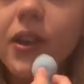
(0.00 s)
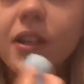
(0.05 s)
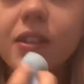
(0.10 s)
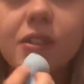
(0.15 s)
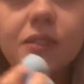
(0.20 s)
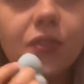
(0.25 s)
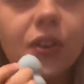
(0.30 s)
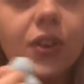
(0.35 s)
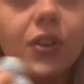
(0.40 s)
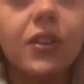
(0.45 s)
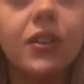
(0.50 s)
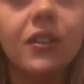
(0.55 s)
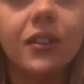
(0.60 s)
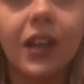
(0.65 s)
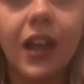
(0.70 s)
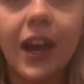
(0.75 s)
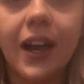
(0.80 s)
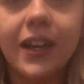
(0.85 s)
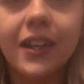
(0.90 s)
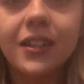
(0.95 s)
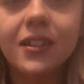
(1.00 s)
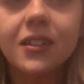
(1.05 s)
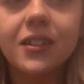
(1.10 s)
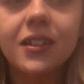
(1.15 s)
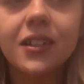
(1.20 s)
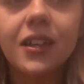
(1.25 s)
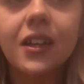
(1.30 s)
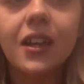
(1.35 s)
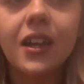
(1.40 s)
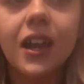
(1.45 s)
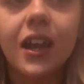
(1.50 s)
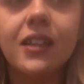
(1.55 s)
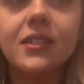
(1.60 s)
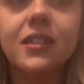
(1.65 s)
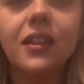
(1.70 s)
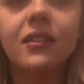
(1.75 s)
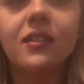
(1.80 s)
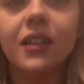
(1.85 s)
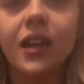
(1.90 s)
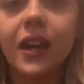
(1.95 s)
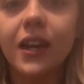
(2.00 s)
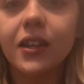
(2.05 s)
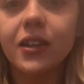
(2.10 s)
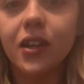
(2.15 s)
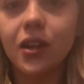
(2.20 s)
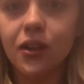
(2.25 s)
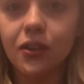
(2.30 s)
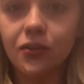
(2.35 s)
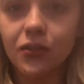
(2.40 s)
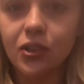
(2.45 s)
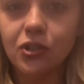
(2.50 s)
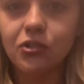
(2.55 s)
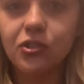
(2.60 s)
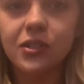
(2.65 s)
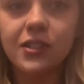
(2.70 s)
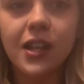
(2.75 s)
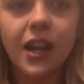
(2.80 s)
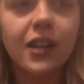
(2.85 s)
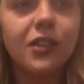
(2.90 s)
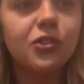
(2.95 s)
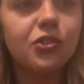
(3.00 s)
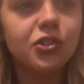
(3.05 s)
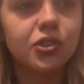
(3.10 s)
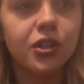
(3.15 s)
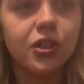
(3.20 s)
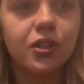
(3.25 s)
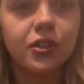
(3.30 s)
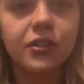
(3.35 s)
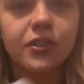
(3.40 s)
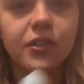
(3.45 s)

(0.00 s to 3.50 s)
it's very light. It's a light coverage. It's kind of sheer, so